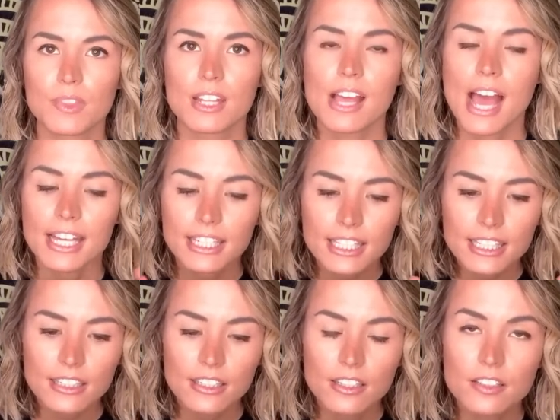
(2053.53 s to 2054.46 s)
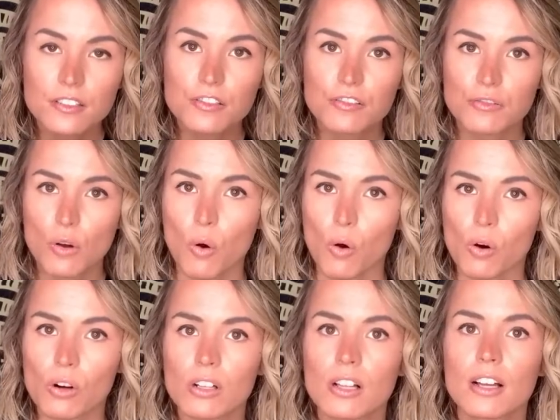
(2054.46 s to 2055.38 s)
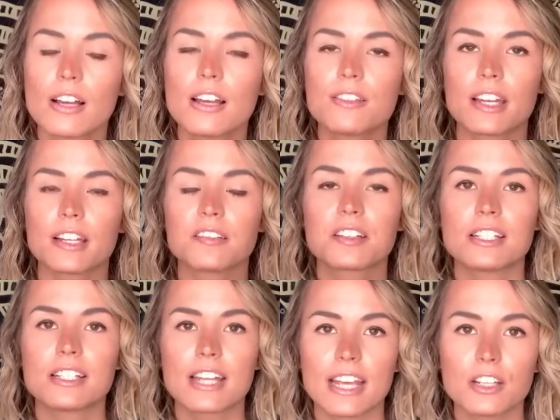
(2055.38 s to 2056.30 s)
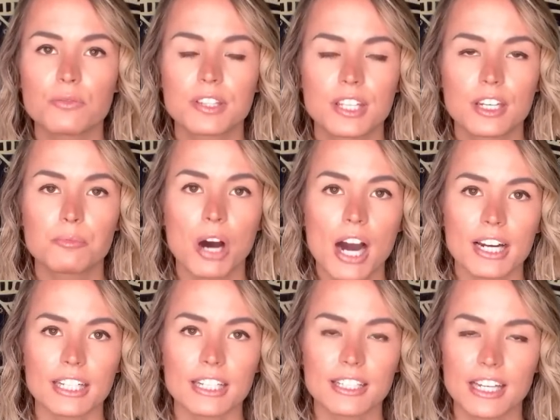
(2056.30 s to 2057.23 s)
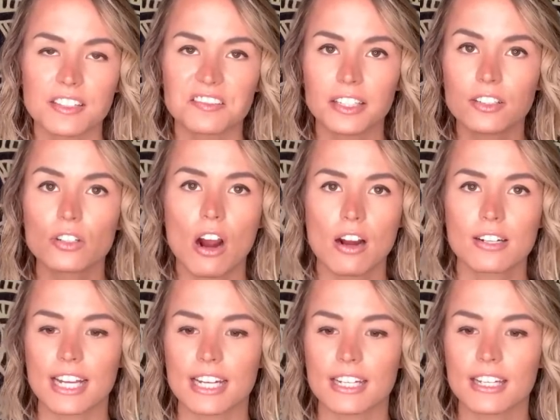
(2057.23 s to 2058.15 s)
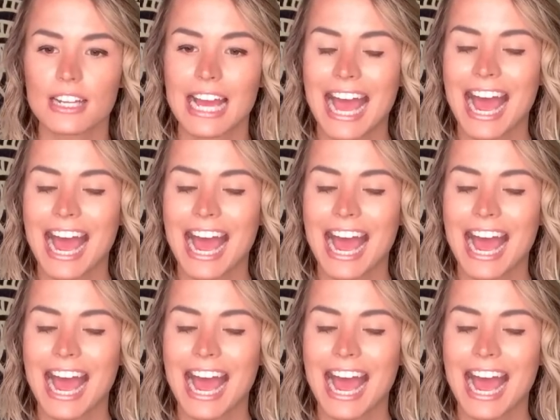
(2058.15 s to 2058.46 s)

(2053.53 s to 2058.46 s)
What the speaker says: Any soul that is contained within a body that is incarnated